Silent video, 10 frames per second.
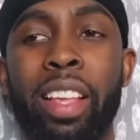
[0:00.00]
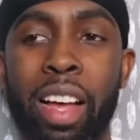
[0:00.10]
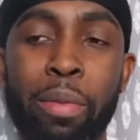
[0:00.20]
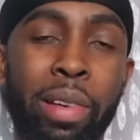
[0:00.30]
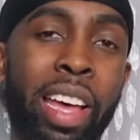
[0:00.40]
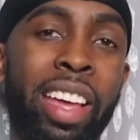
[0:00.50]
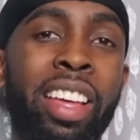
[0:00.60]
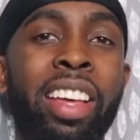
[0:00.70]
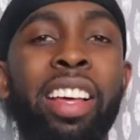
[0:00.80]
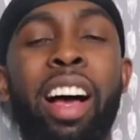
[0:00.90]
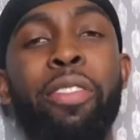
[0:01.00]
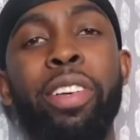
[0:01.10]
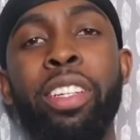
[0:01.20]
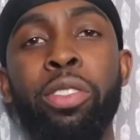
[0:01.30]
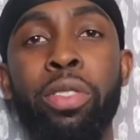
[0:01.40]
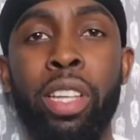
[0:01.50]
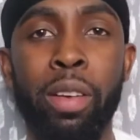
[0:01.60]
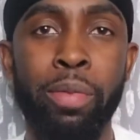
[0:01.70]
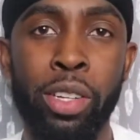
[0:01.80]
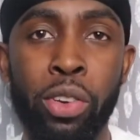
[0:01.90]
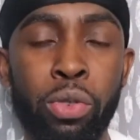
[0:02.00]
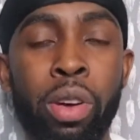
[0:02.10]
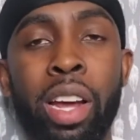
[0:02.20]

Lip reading: I'm back. I'm finna do something new